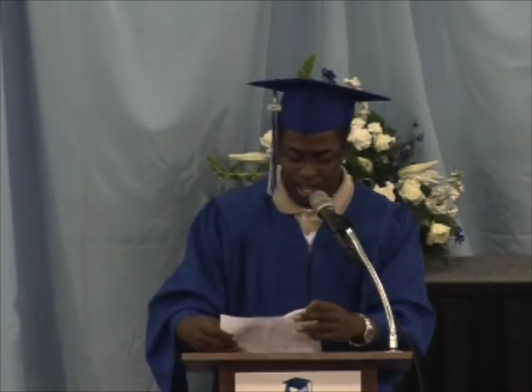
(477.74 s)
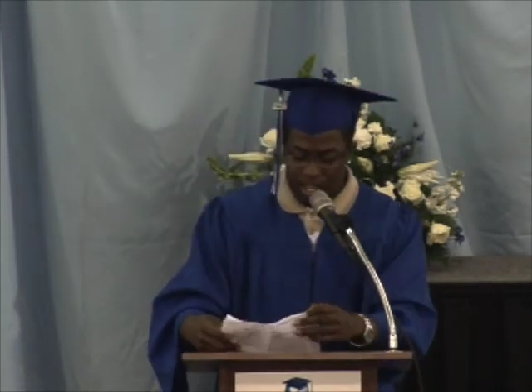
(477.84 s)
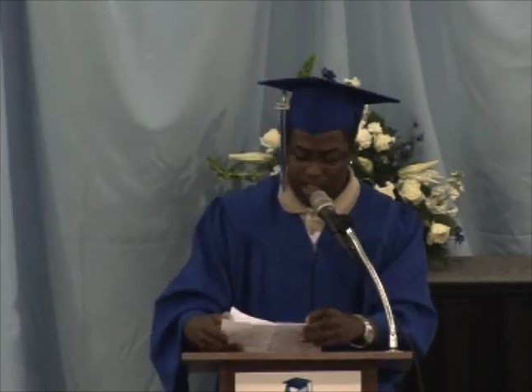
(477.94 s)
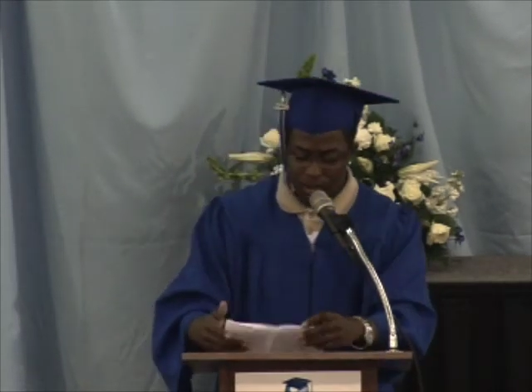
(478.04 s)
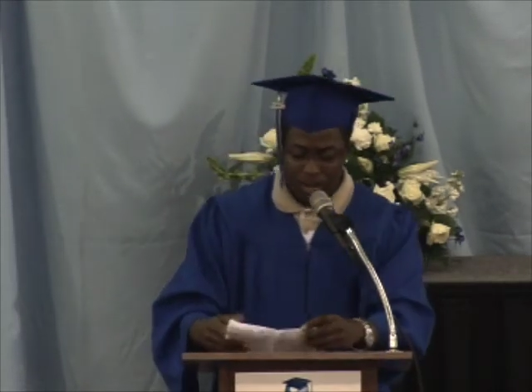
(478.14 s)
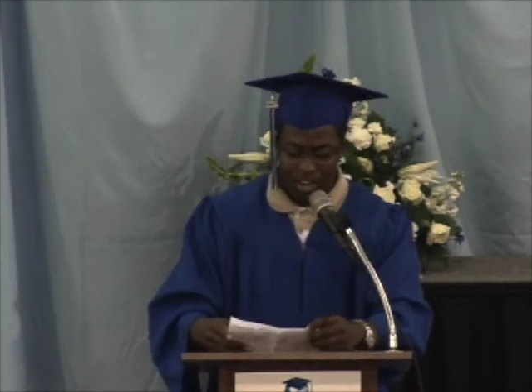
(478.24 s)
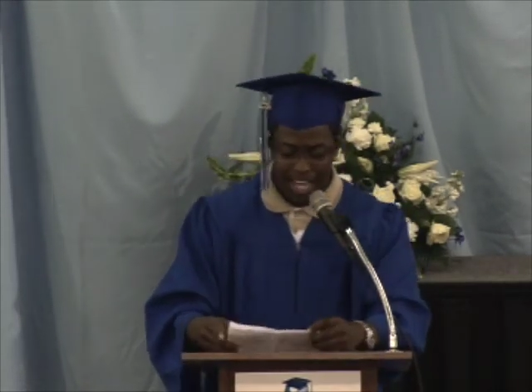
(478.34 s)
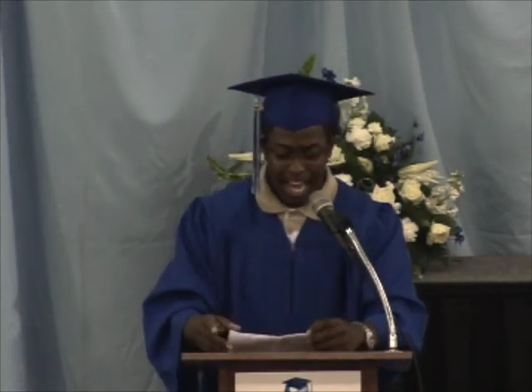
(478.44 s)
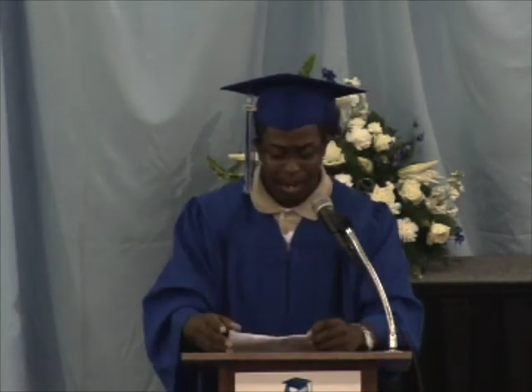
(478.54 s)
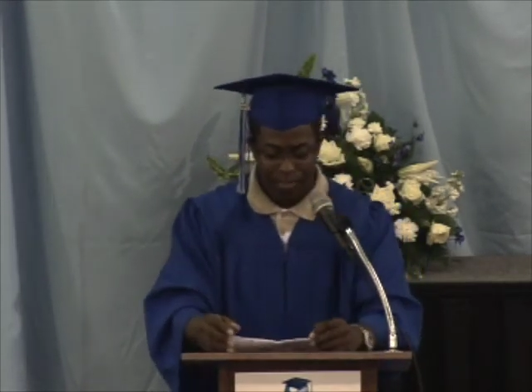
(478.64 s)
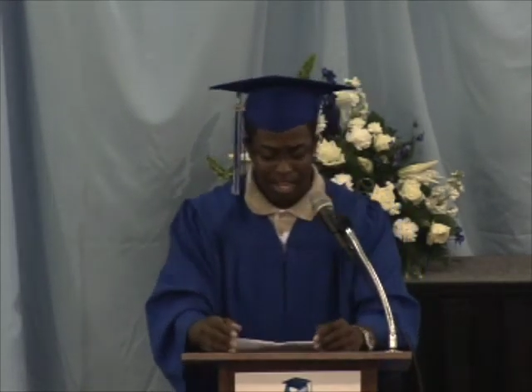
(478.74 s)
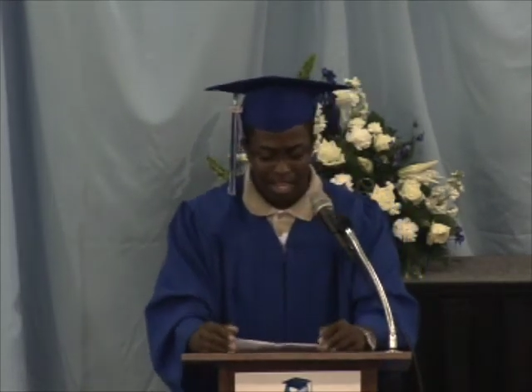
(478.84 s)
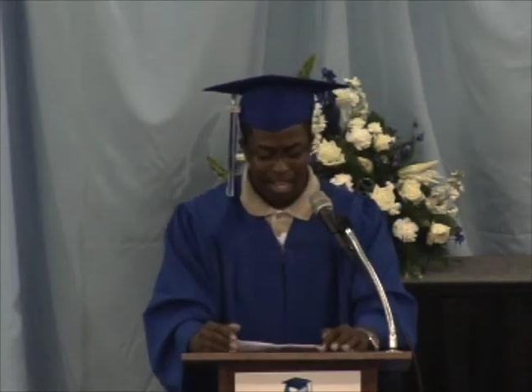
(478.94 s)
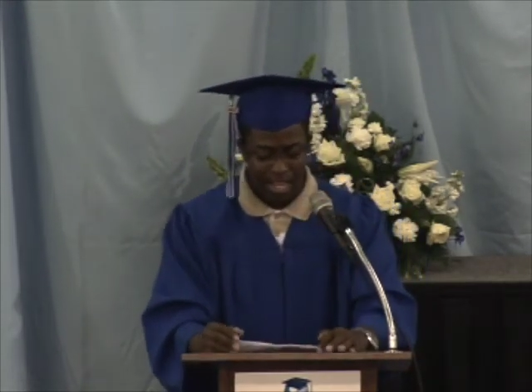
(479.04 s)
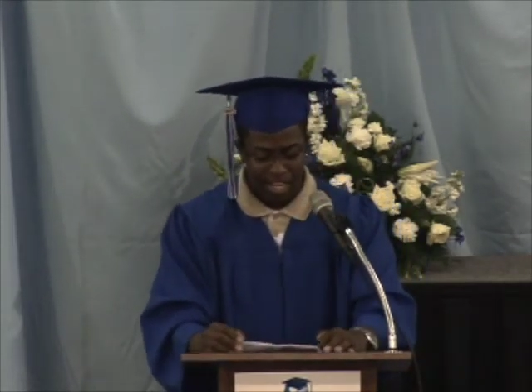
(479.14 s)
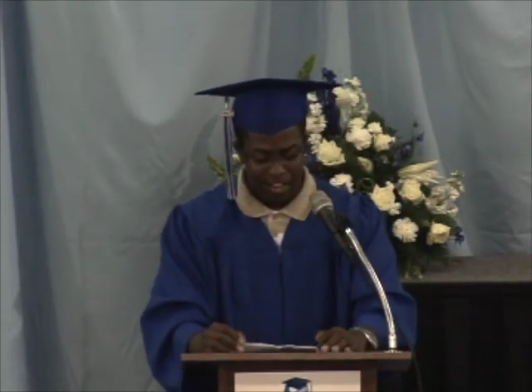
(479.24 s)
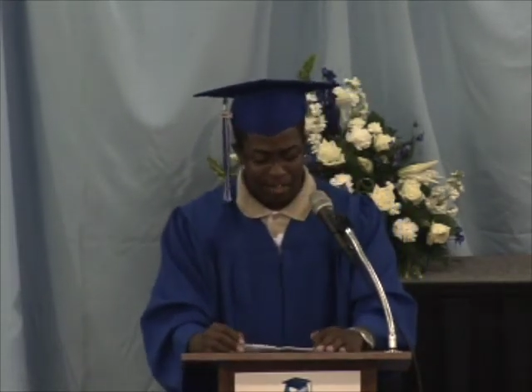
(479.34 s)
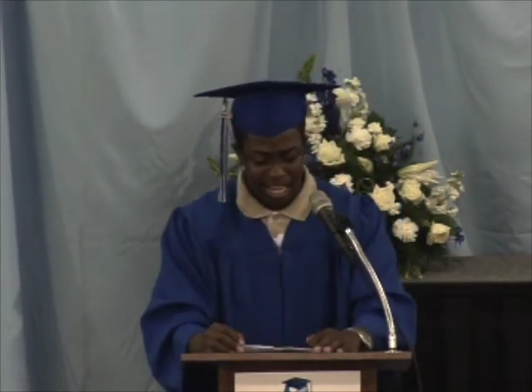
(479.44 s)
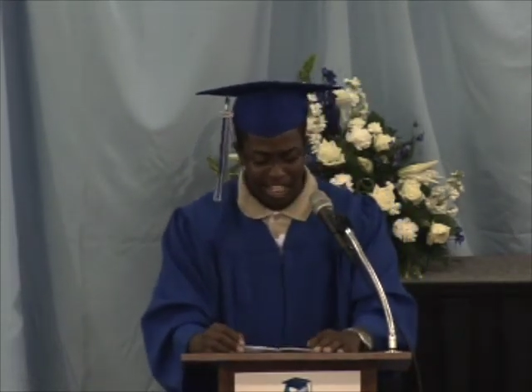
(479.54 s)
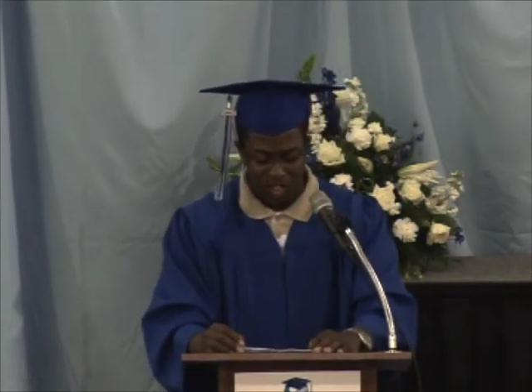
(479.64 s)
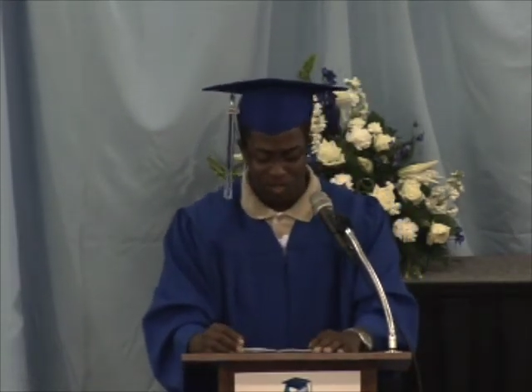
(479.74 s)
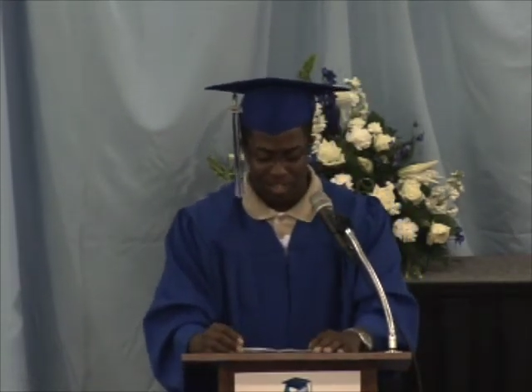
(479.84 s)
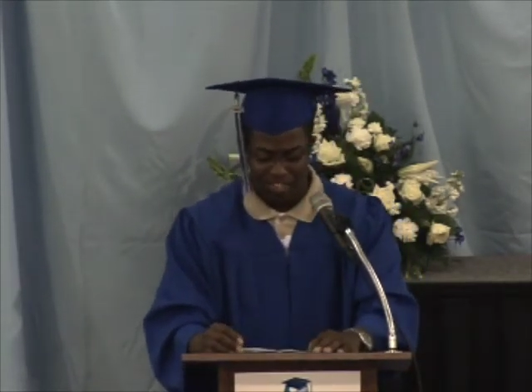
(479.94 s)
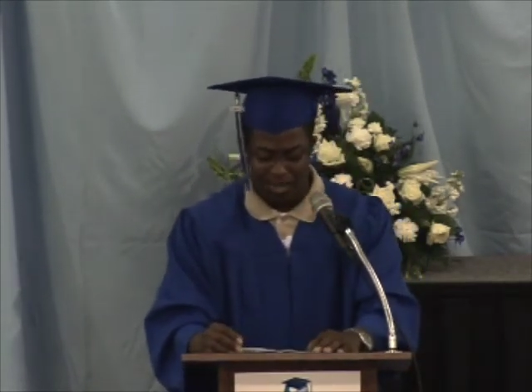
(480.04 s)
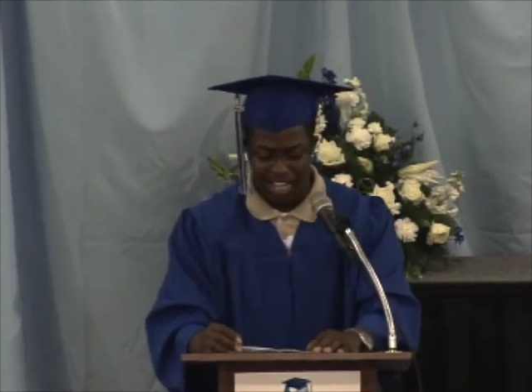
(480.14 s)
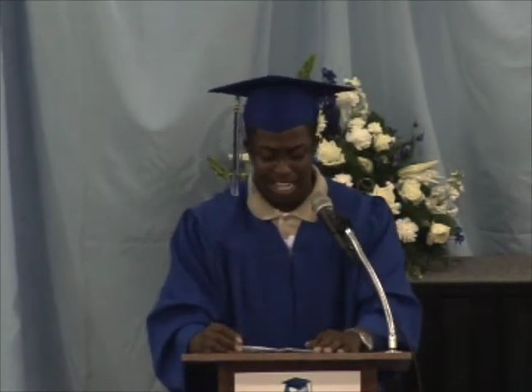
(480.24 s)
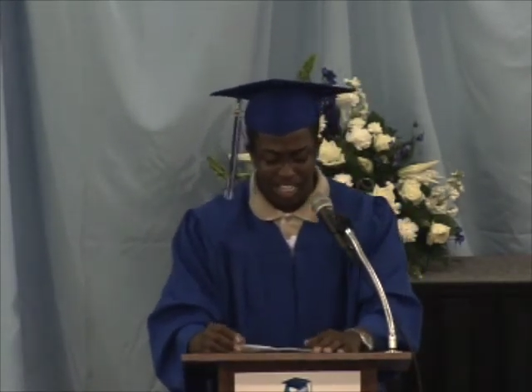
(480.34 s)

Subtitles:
Clearwater Academy International has been an